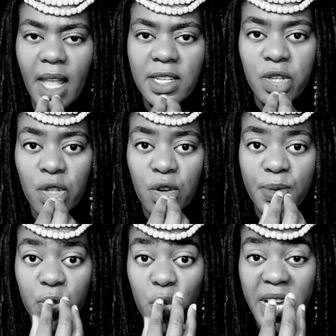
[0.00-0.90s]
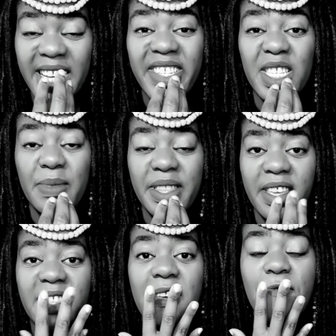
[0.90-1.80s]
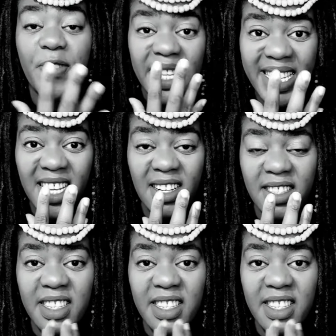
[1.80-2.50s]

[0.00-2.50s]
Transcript: So they'll be doing adjustment there. The physical,